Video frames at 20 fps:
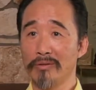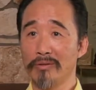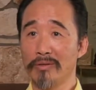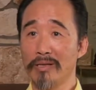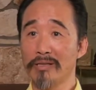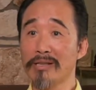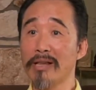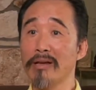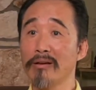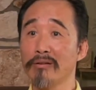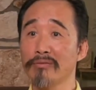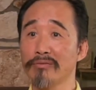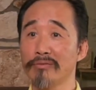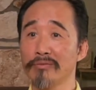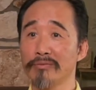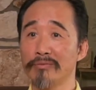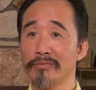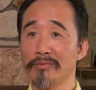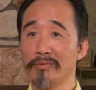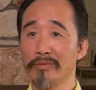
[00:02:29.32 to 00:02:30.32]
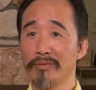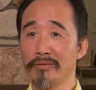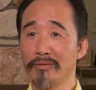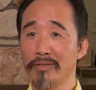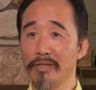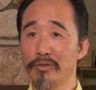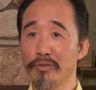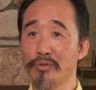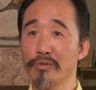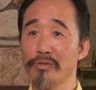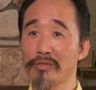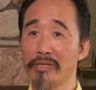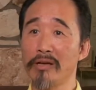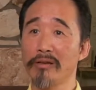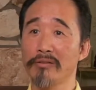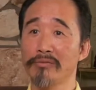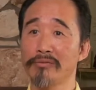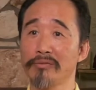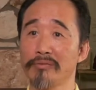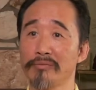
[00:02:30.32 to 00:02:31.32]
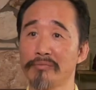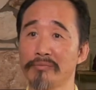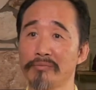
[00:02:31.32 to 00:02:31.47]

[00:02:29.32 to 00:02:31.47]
the self, the true self.